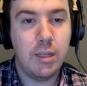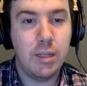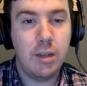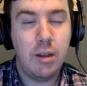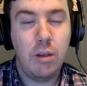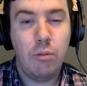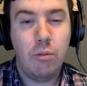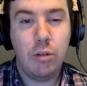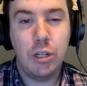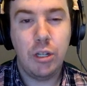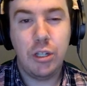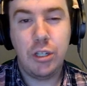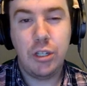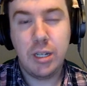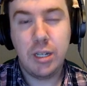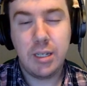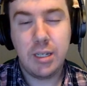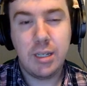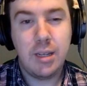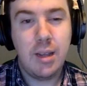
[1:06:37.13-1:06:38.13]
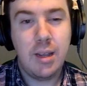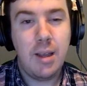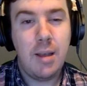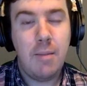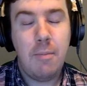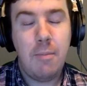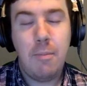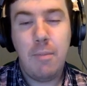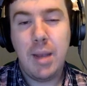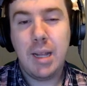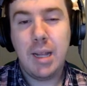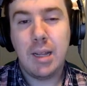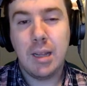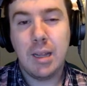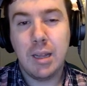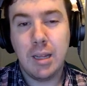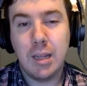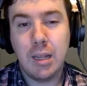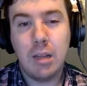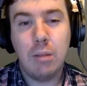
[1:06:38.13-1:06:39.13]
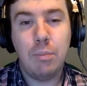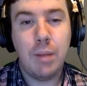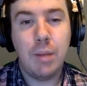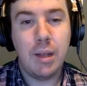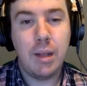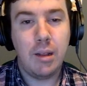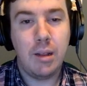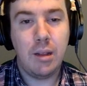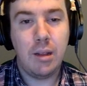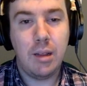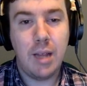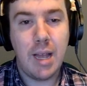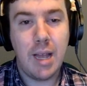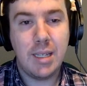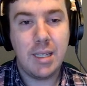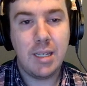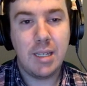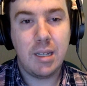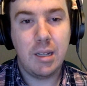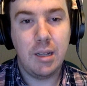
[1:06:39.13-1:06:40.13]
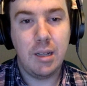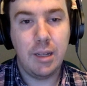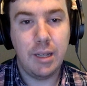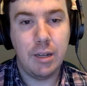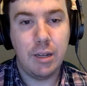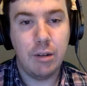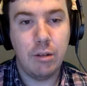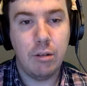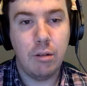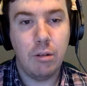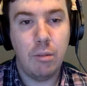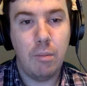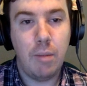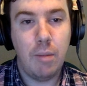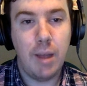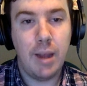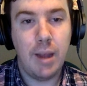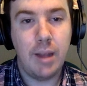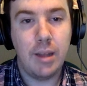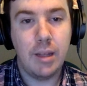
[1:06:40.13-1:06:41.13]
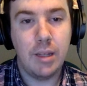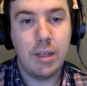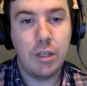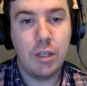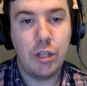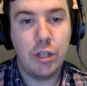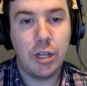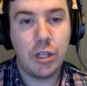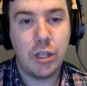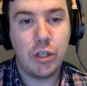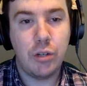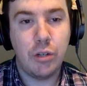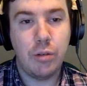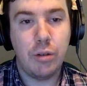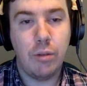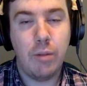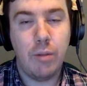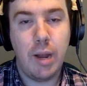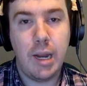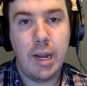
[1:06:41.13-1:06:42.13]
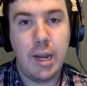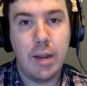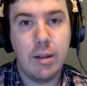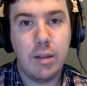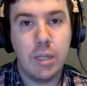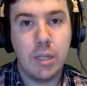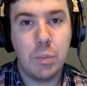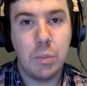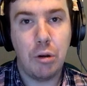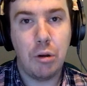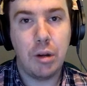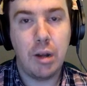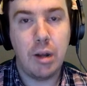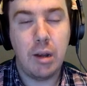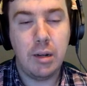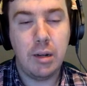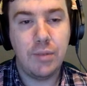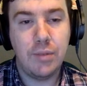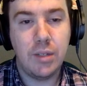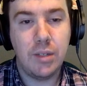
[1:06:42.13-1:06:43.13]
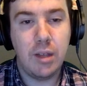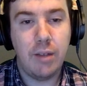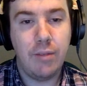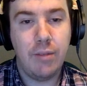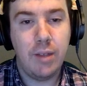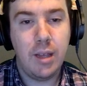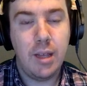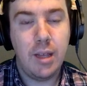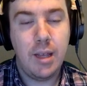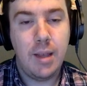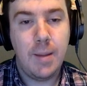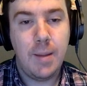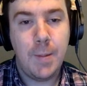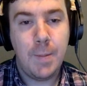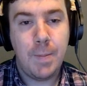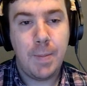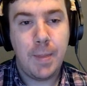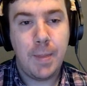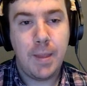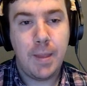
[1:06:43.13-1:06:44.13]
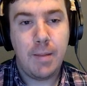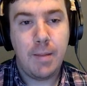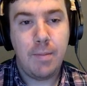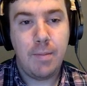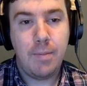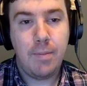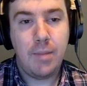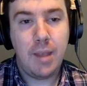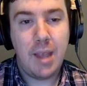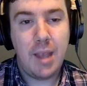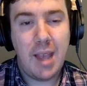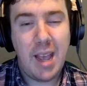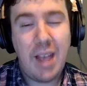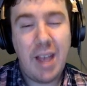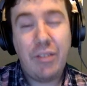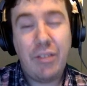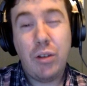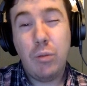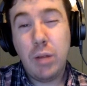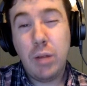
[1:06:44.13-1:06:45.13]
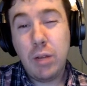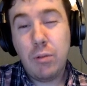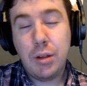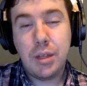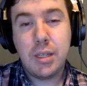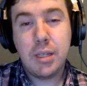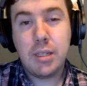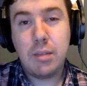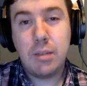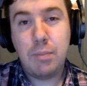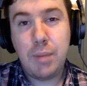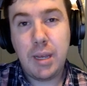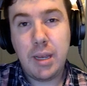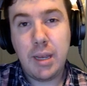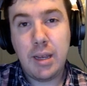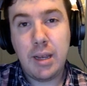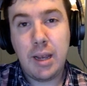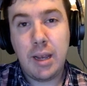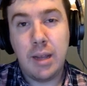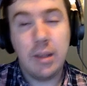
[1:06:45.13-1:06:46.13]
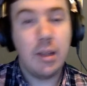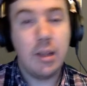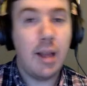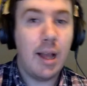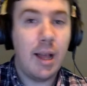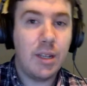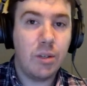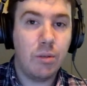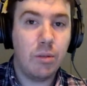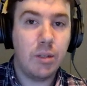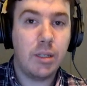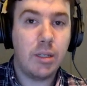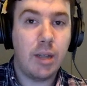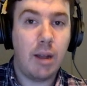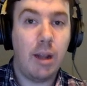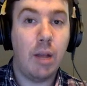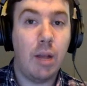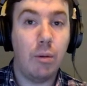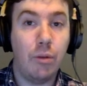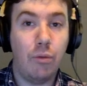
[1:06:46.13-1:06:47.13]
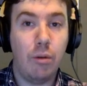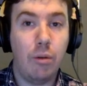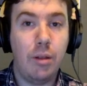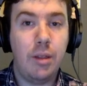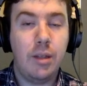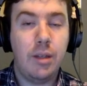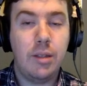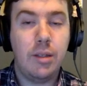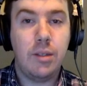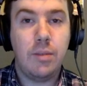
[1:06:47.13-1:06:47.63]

which is just made a little bit less clear by this gesture in the right hand, this broken octave stuff. If you really want this to be in the classical style, I would avoid this.